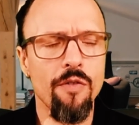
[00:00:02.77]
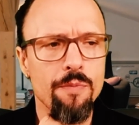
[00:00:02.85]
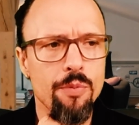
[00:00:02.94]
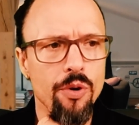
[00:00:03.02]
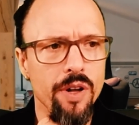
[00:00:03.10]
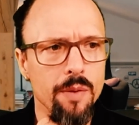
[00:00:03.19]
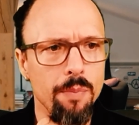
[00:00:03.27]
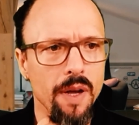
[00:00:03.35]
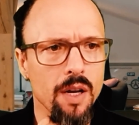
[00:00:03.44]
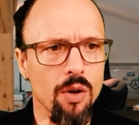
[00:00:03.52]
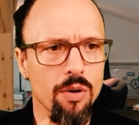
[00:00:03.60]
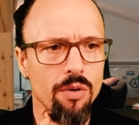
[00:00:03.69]
product
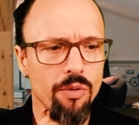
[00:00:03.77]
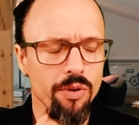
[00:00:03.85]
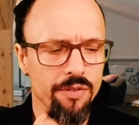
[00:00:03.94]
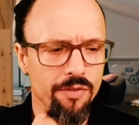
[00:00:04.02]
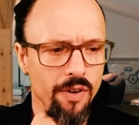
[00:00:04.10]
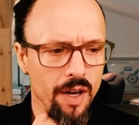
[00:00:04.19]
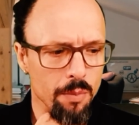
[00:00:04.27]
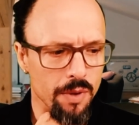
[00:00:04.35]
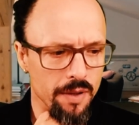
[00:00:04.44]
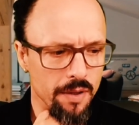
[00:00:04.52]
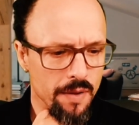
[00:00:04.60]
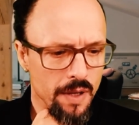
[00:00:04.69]
backlog
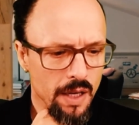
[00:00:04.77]
refinement?